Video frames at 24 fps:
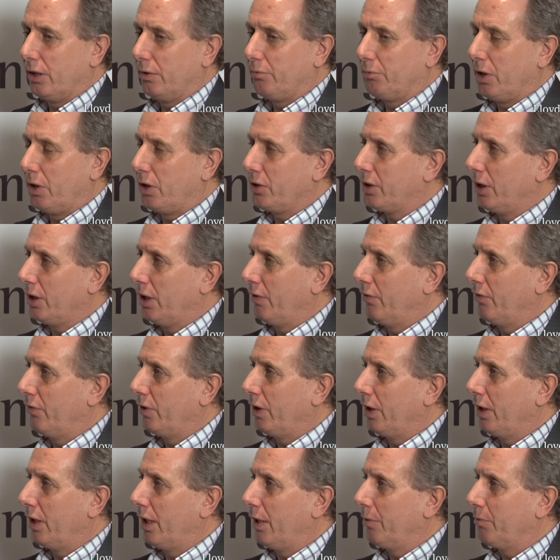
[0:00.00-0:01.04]
March 11th
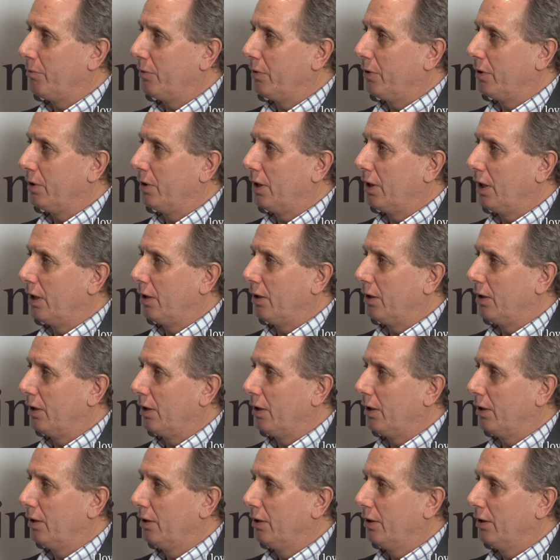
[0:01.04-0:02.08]
had happened,
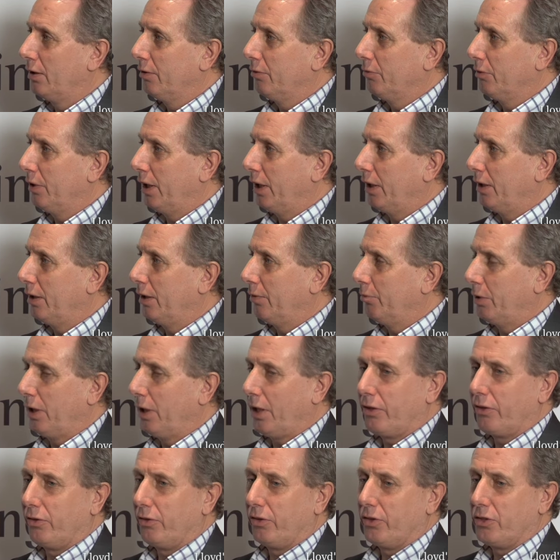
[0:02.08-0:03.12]
then we had the
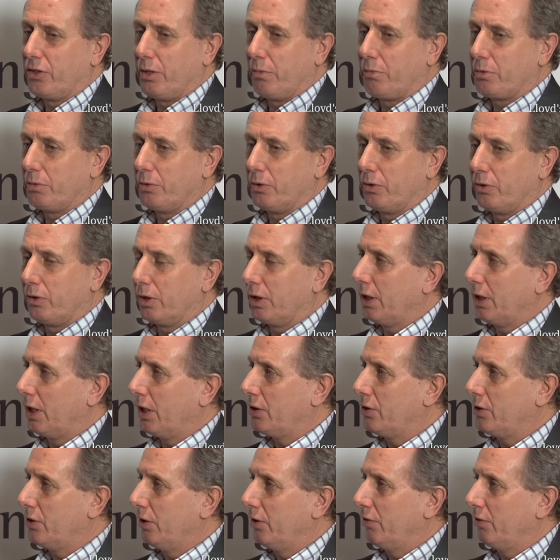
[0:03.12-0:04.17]
plethora of ships being ordered
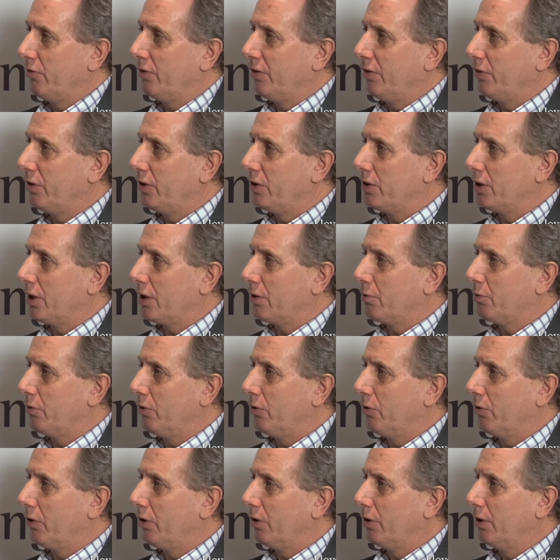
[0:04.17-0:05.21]
last year, and 56 were
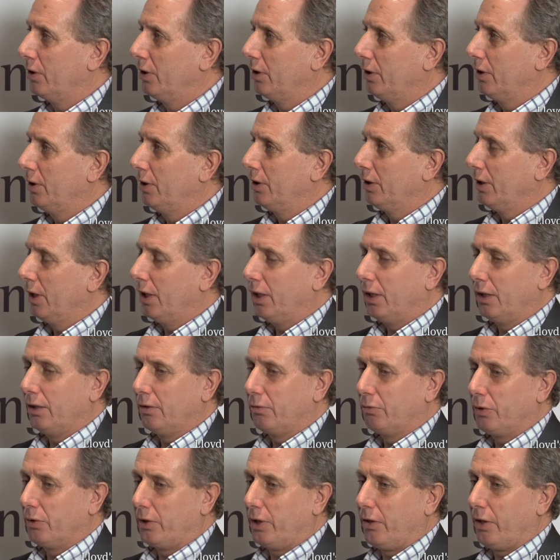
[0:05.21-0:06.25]
ordered
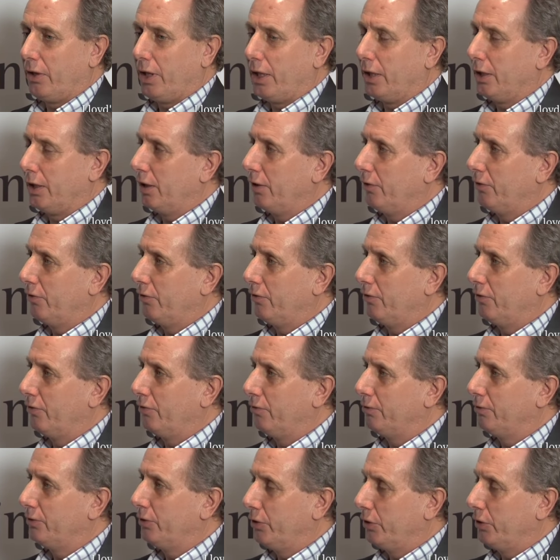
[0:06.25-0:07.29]
without any
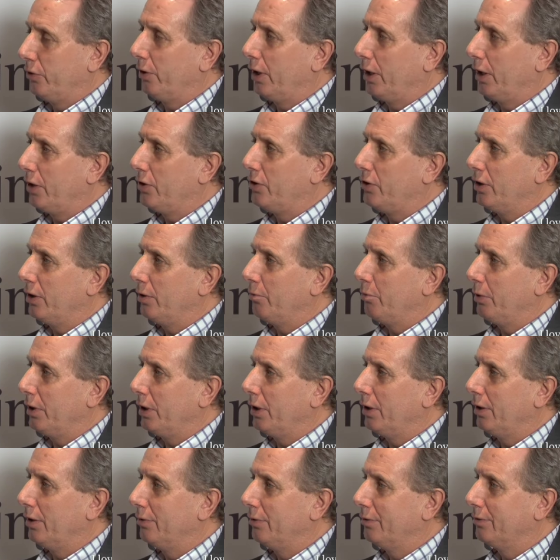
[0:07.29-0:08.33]
new LNG
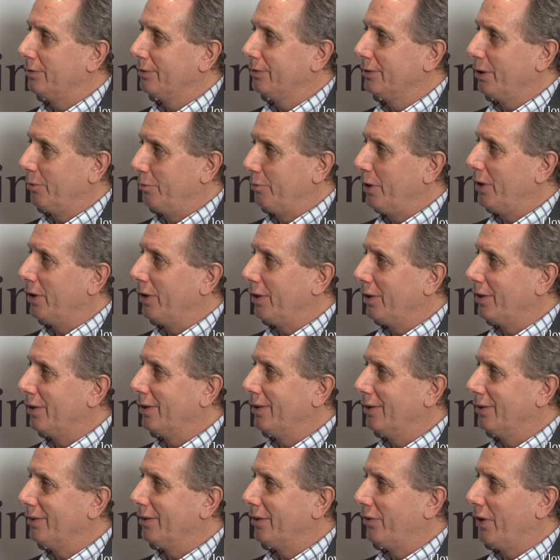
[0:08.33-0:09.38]
being committed.
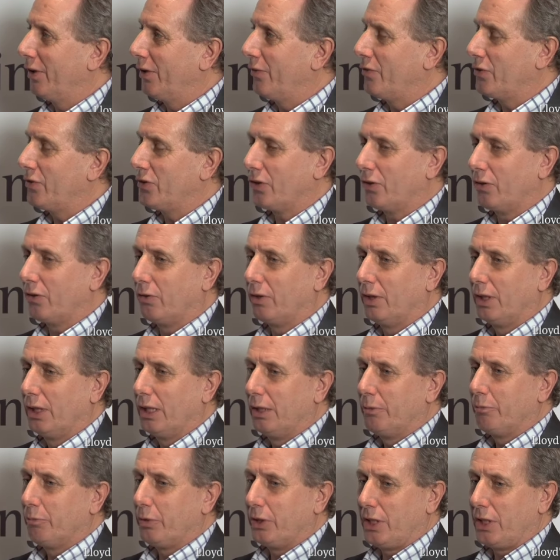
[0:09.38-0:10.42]
Right? So
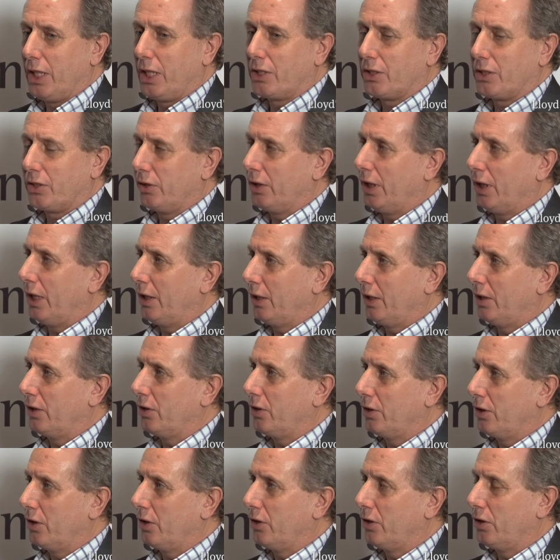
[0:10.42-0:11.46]
potentially you had this
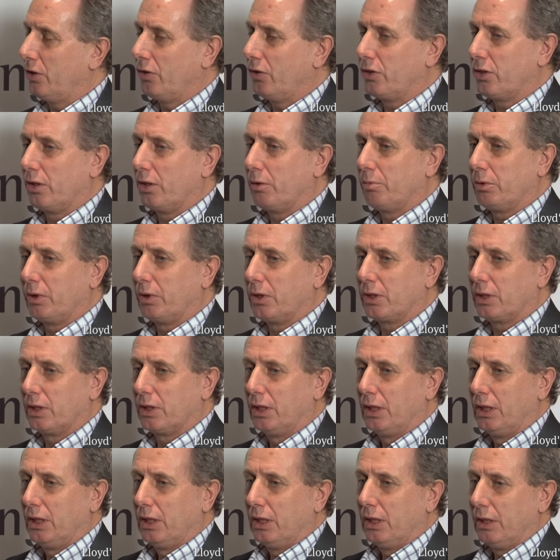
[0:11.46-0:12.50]
huge surplus.
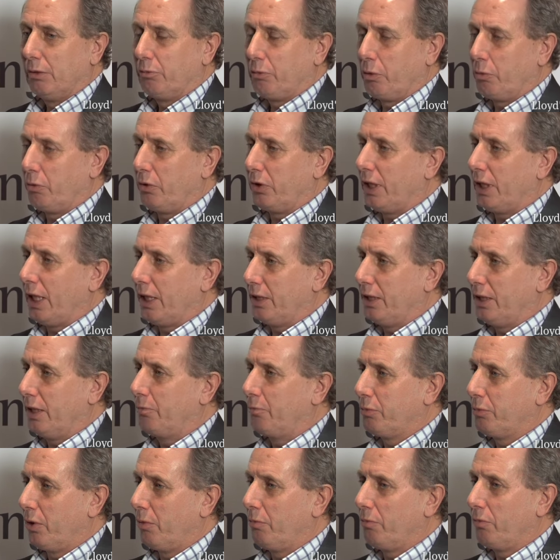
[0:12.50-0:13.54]
But what that
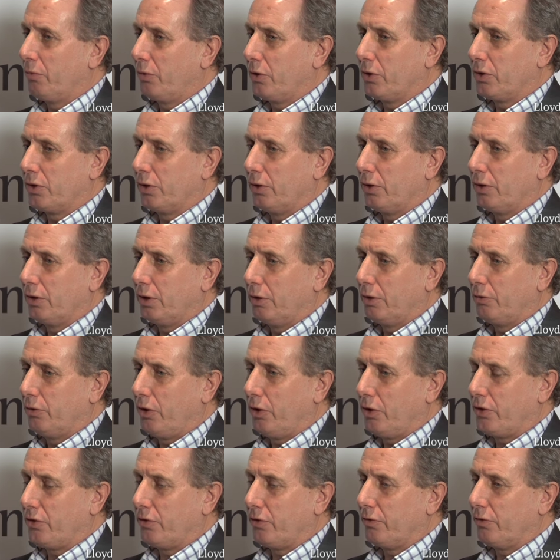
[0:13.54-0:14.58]
did prompt was a
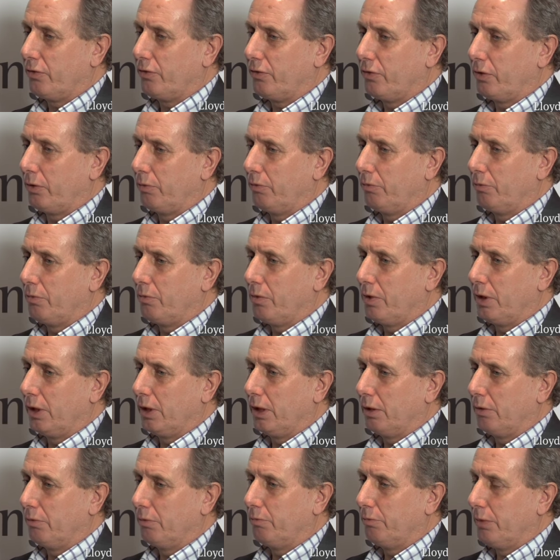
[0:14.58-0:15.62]
rush from
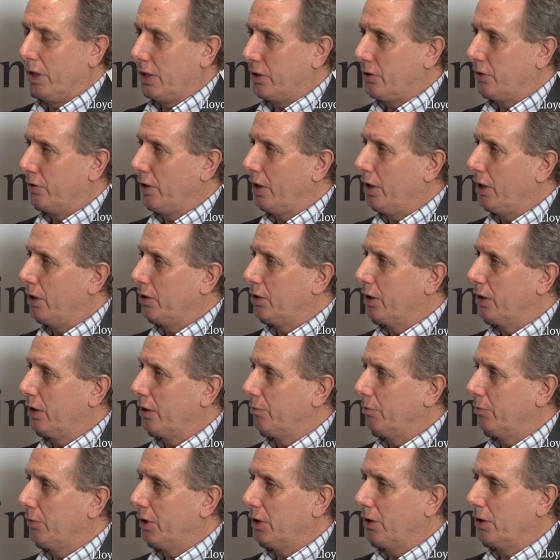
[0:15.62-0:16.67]
the major energy
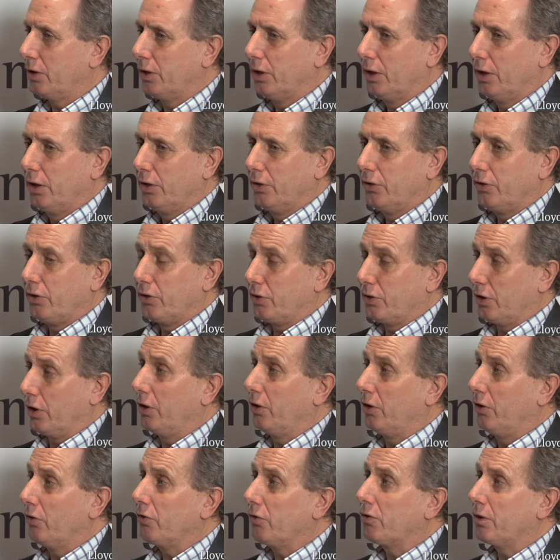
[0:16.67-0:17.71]
companies to
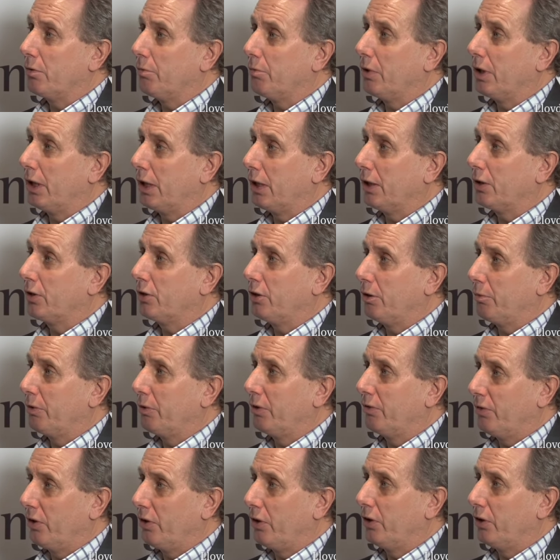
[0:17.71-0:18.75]
secure some of that
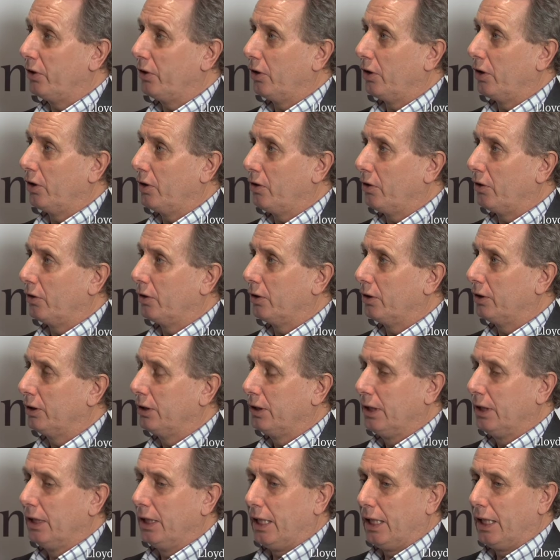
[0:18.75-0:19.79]
shipping very early on.
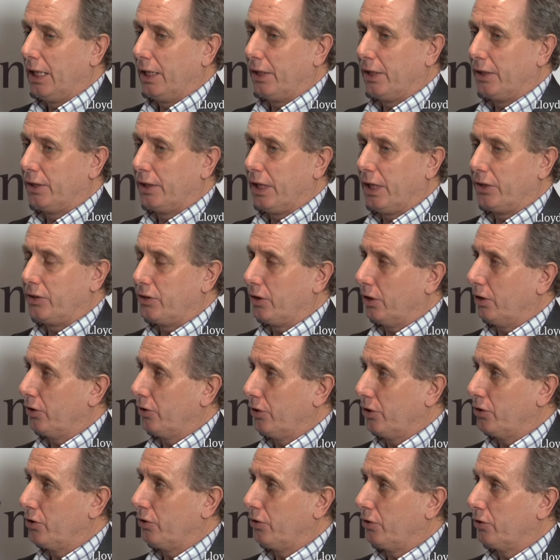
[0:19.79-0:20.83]
And they took on
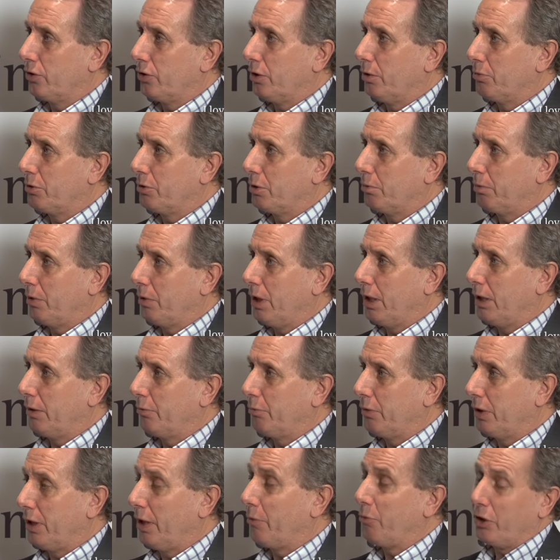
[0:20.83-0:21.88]
the short-term supply.
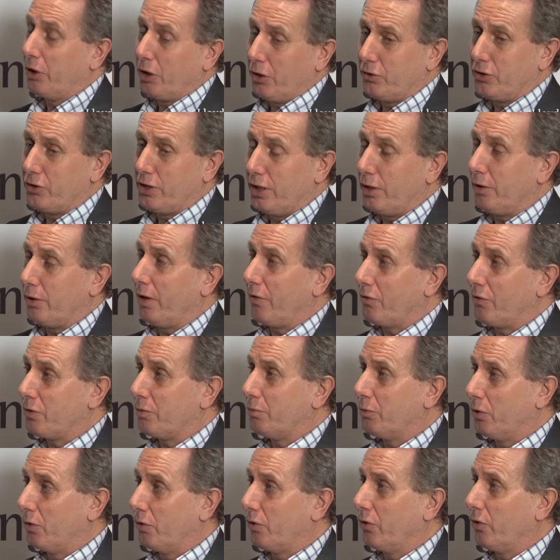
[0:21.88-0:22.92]
But then we continue to have
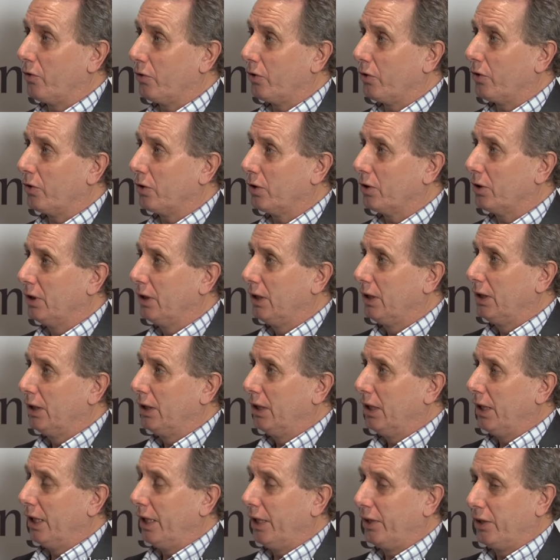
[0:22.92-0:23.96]
some more orders.
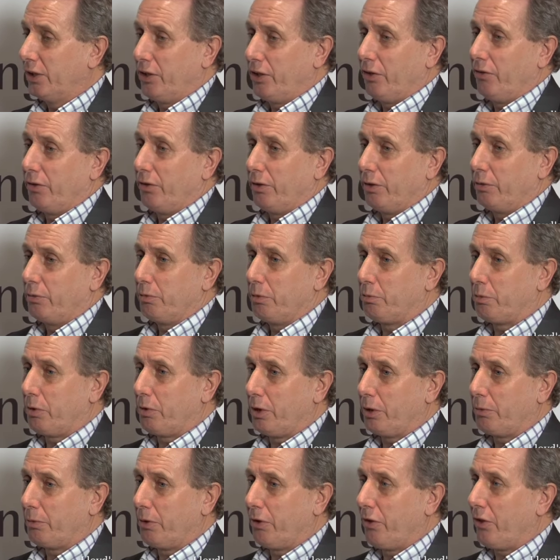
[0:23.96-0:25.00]
And currently we've
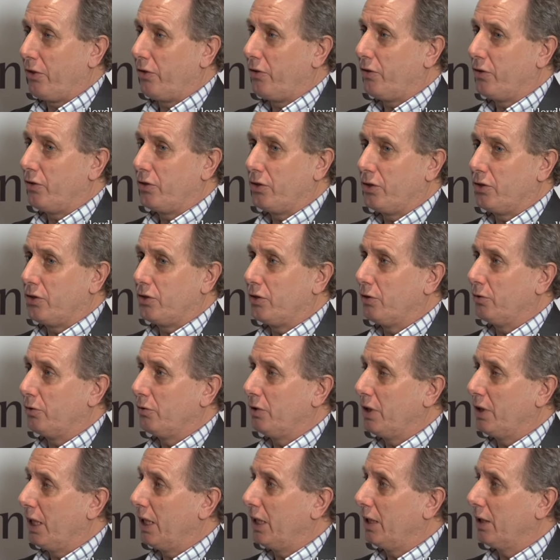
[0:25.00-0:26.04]
probably got about 32
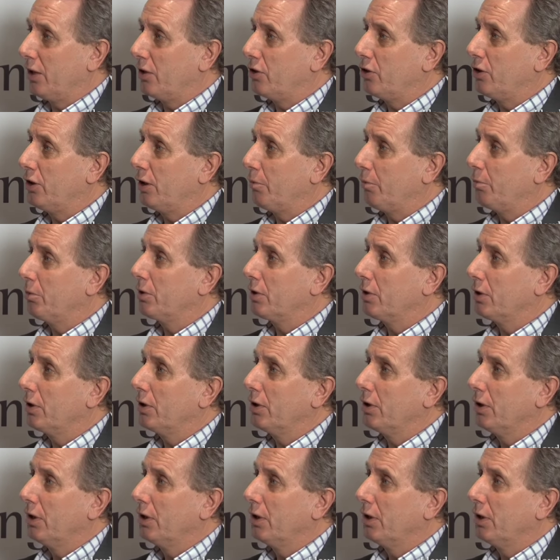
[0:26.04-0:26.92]
naked ships.